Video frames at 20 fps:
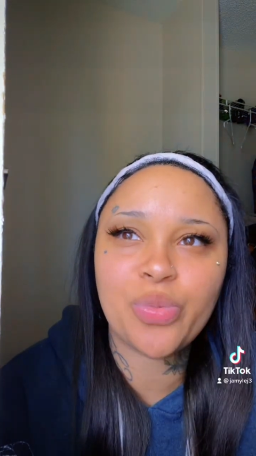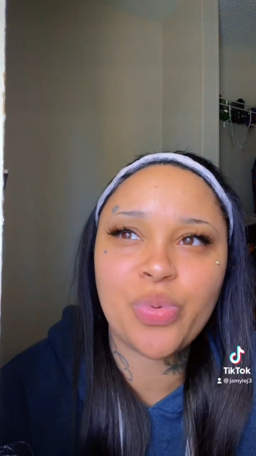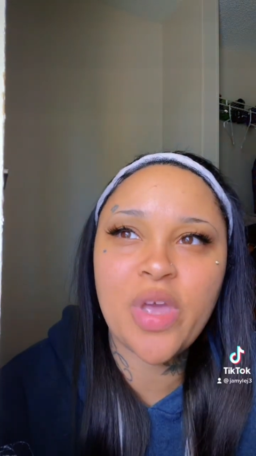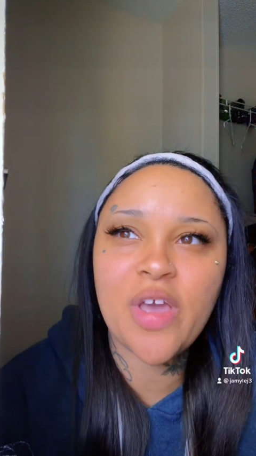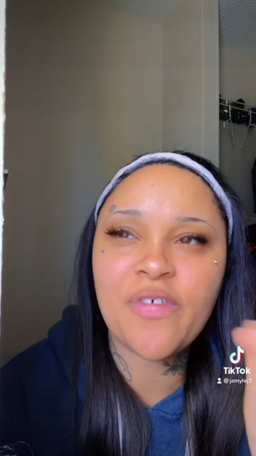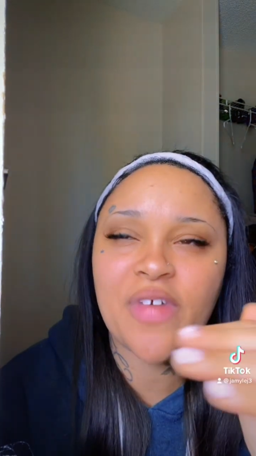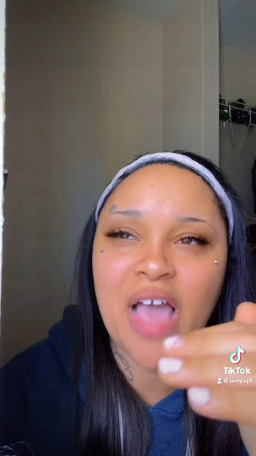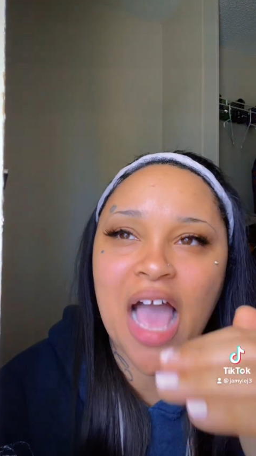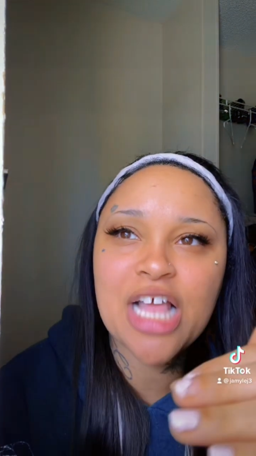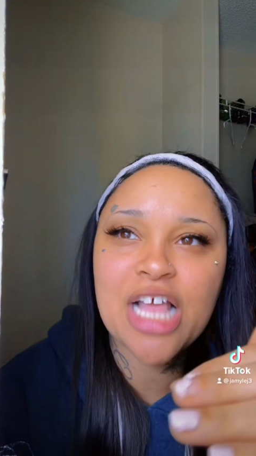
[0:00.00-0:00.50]
We
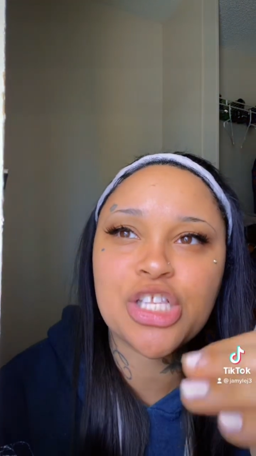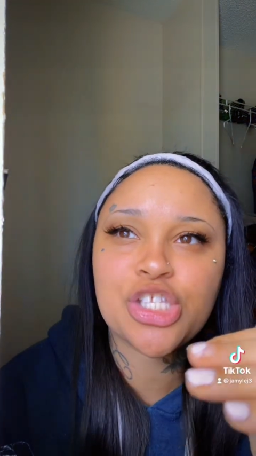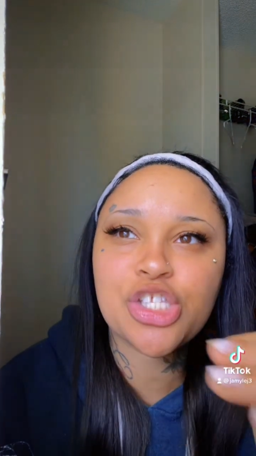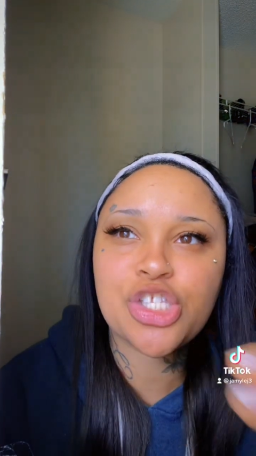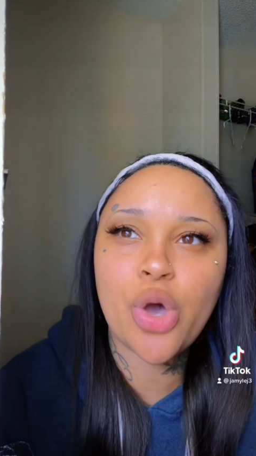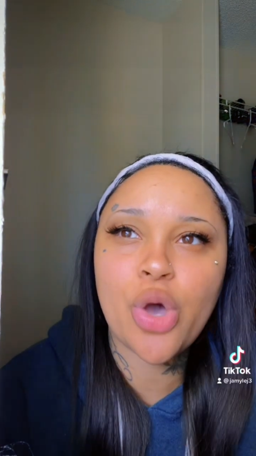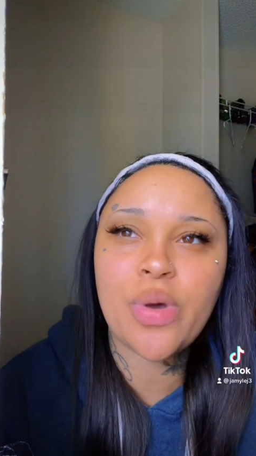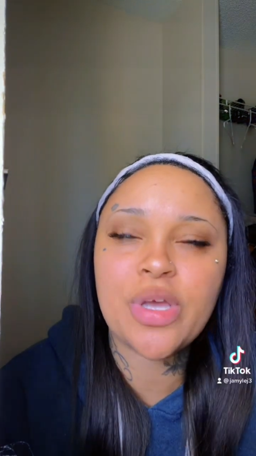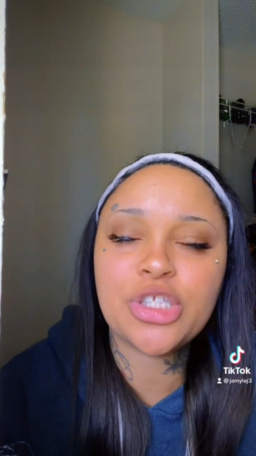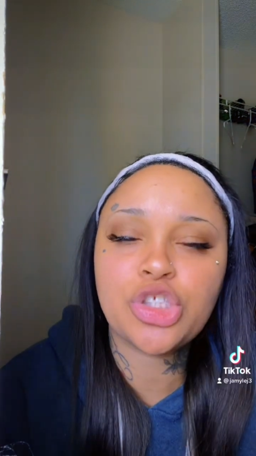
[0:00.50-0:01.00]
have gotten
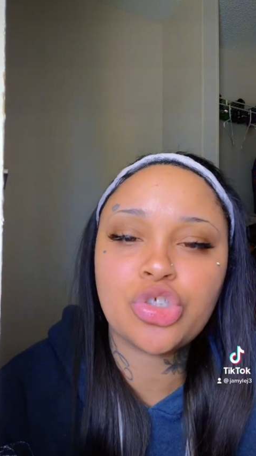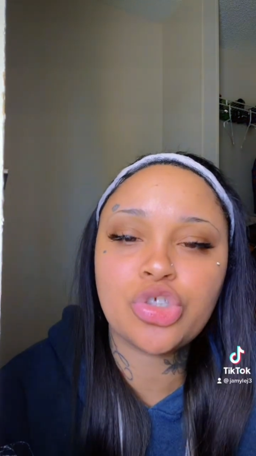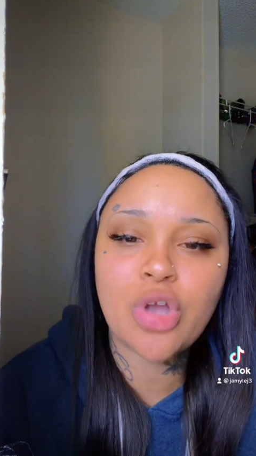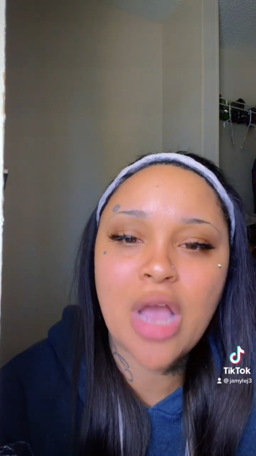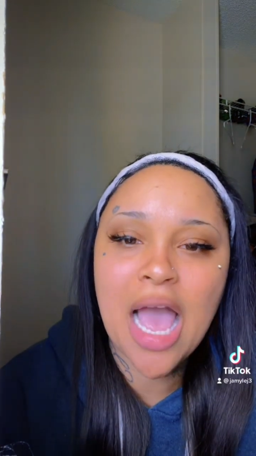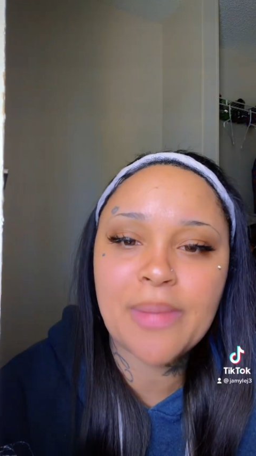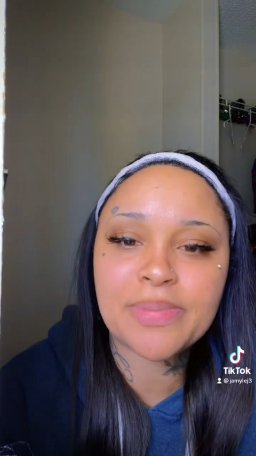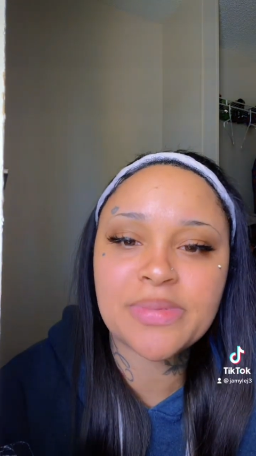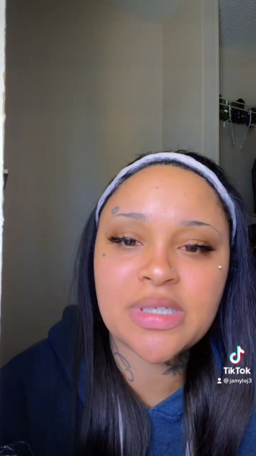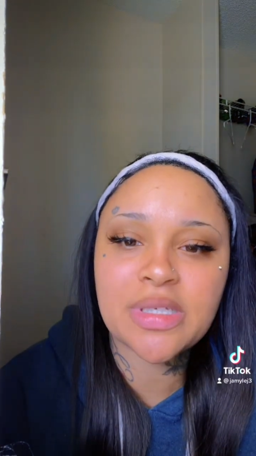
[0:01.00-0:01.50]
so
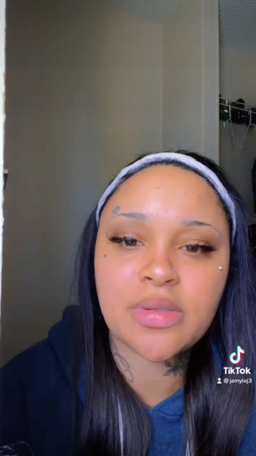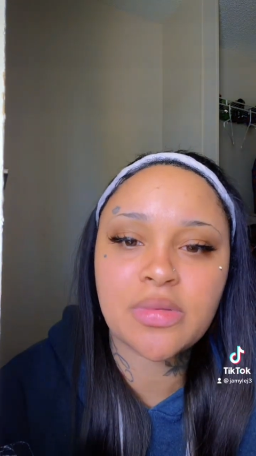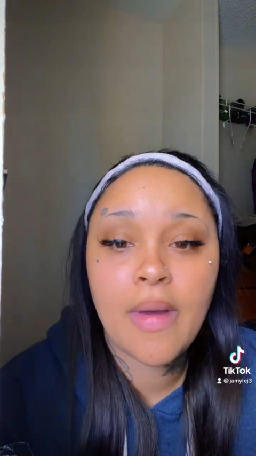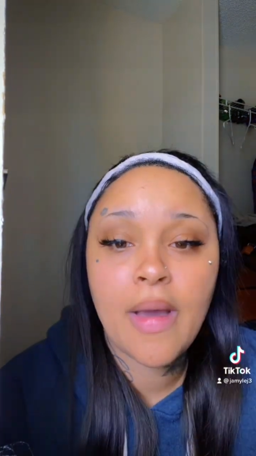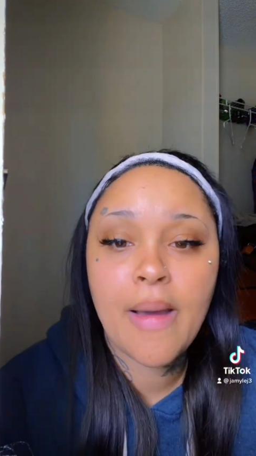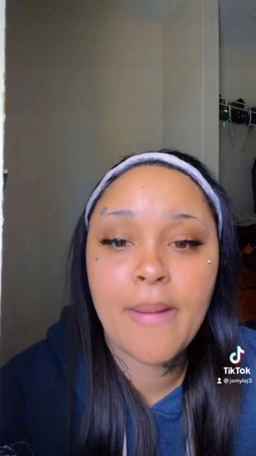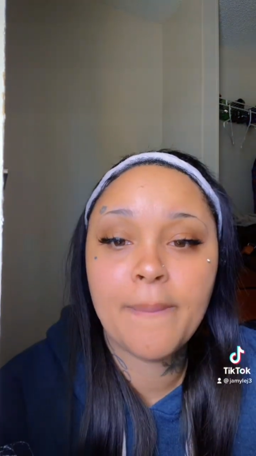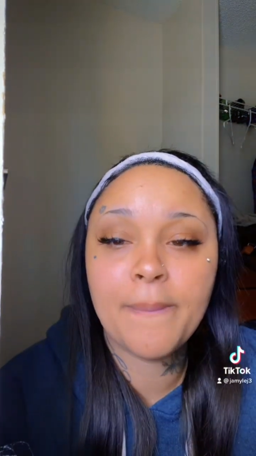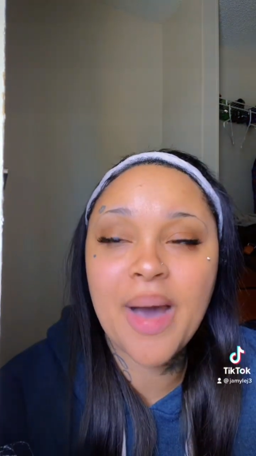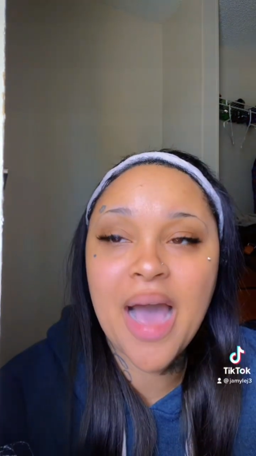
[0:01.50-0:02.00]
entrapped
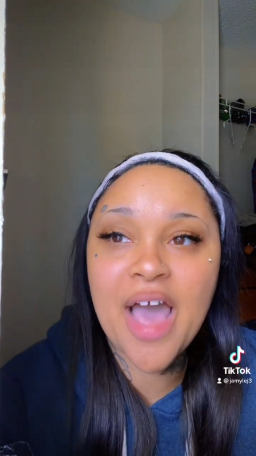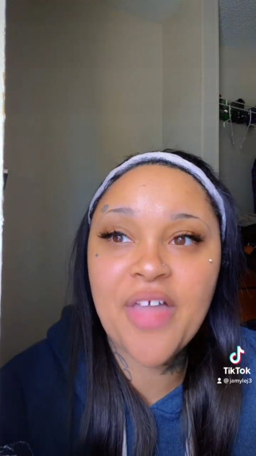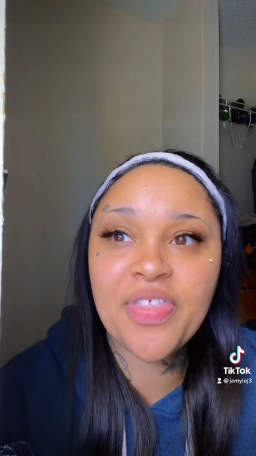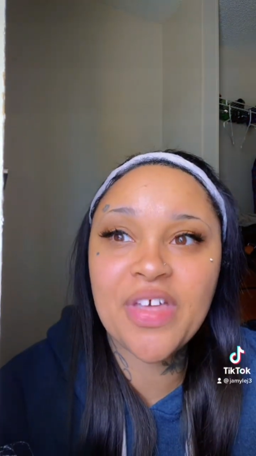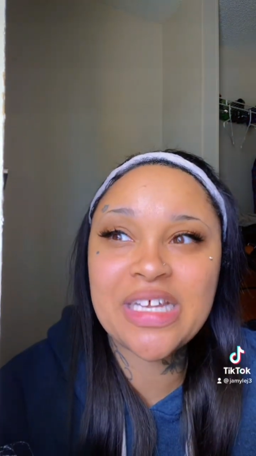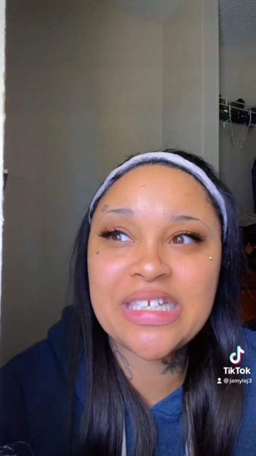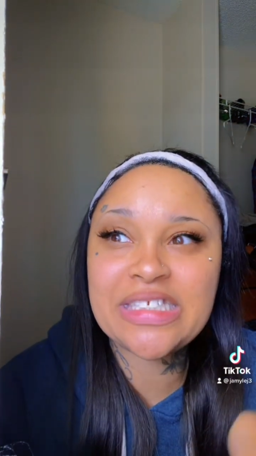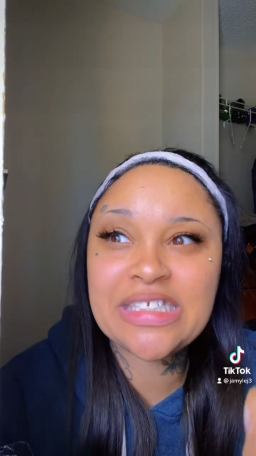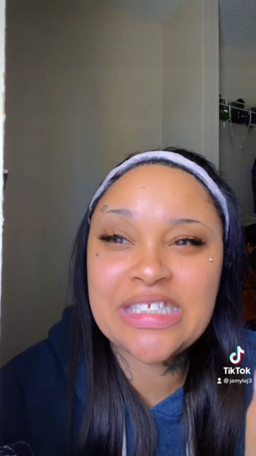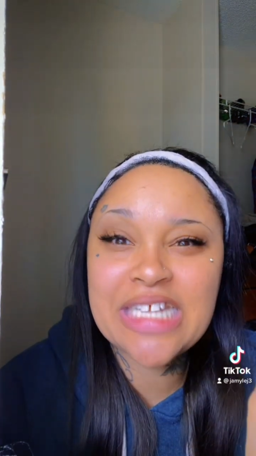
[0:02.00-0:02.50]
by
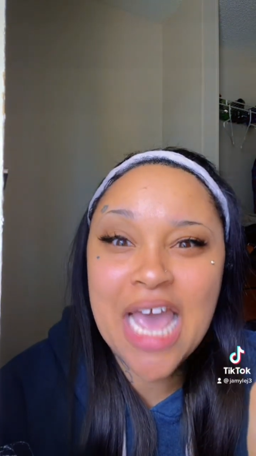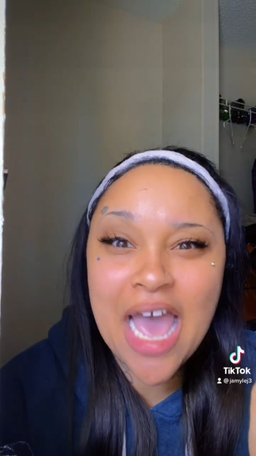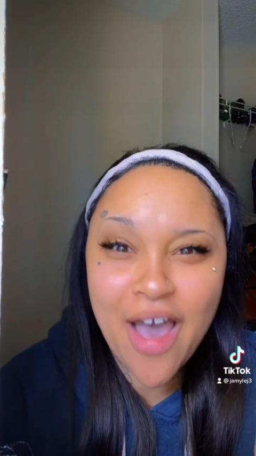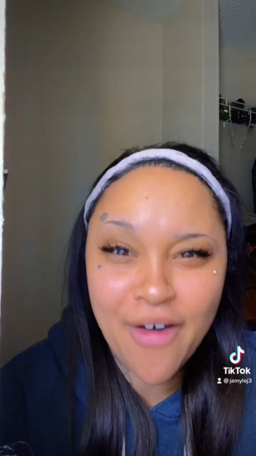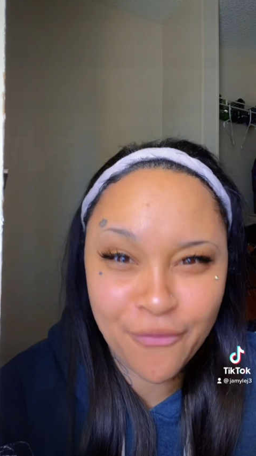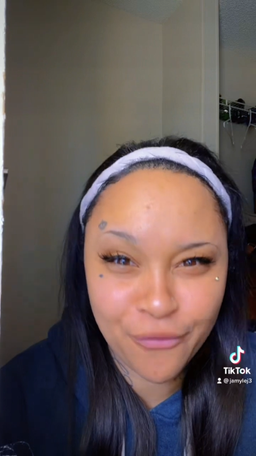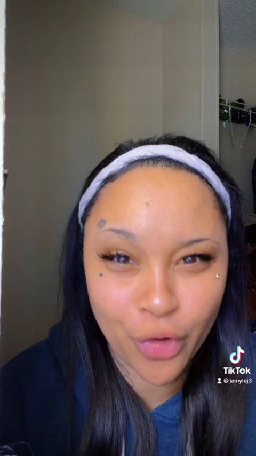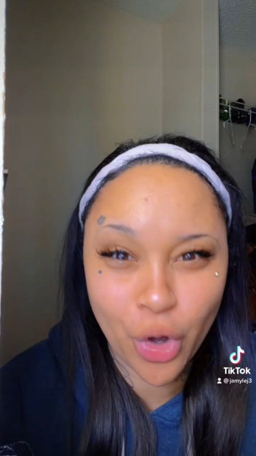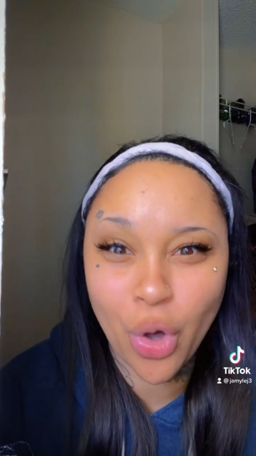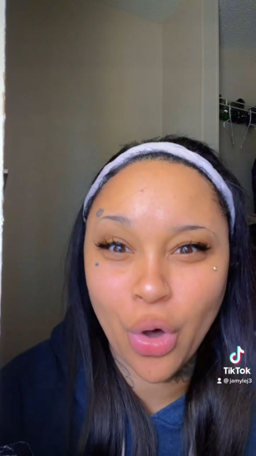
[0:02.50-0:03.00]
the
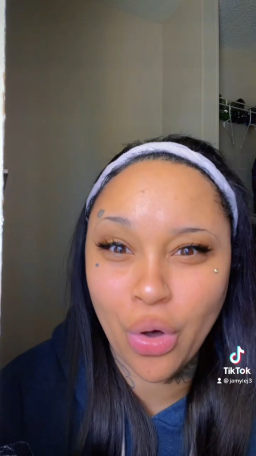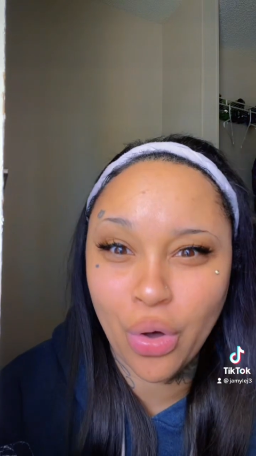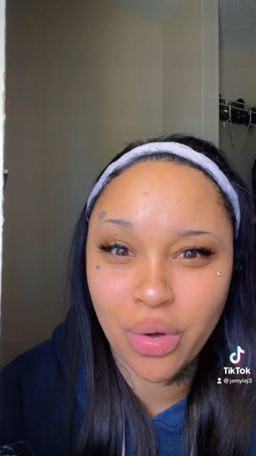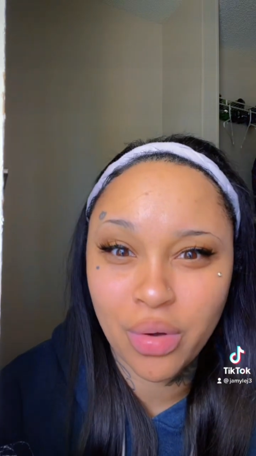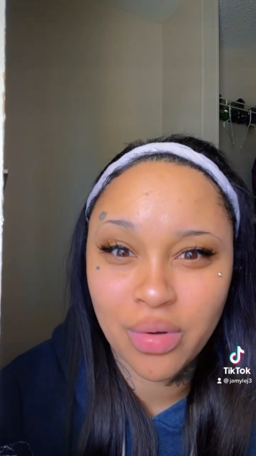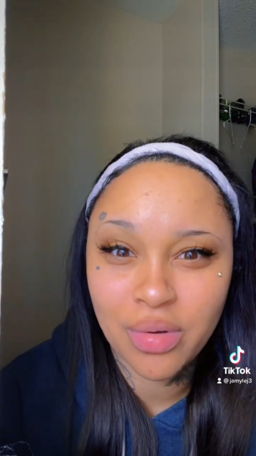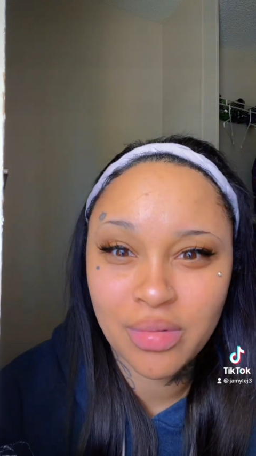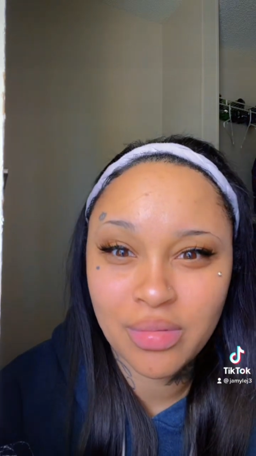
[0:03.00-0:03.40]
devil